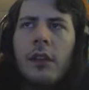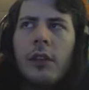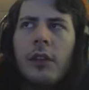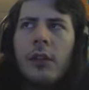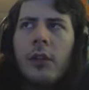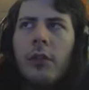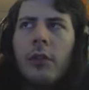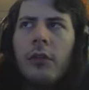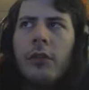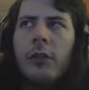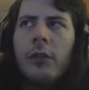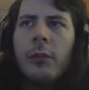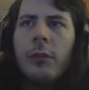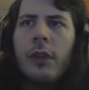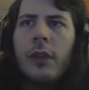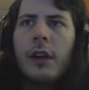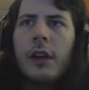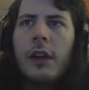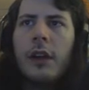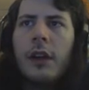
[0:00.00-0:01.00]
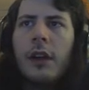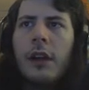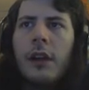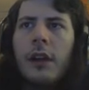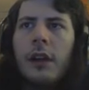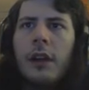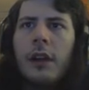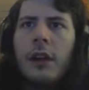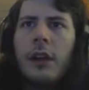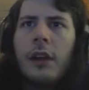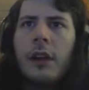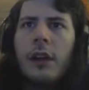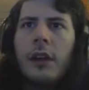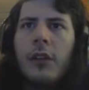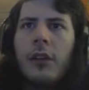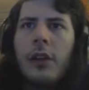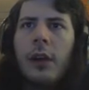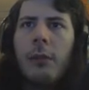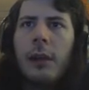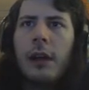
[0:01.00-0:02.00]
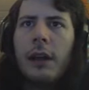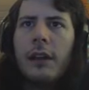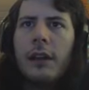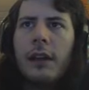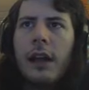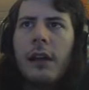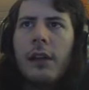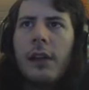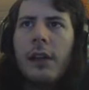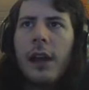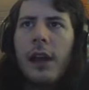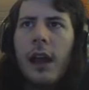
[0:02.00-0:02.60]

Go from there, and then drop back down.